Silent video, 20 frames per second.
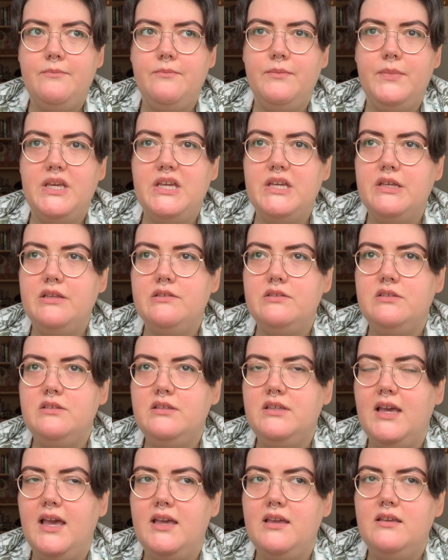because
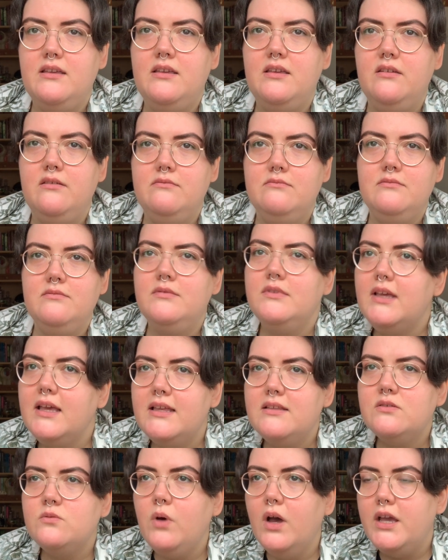yeah,
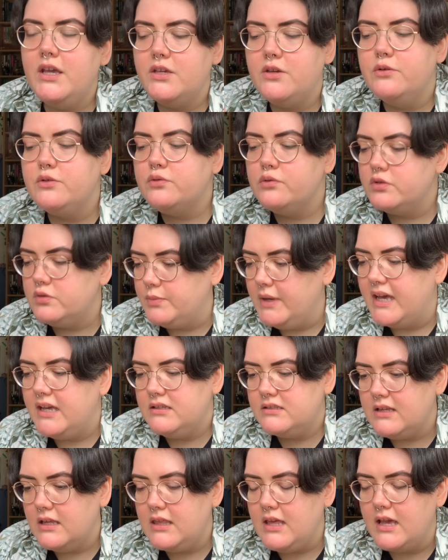it's quite a useful space,
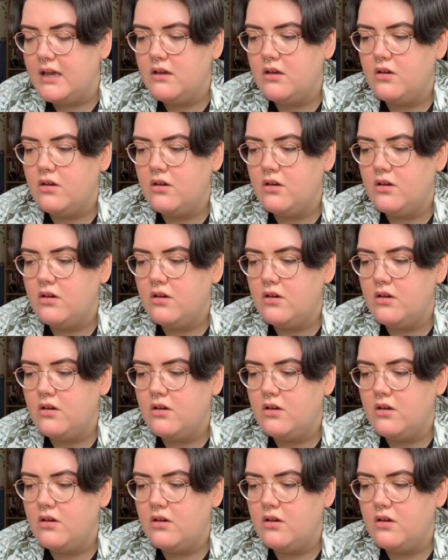I think,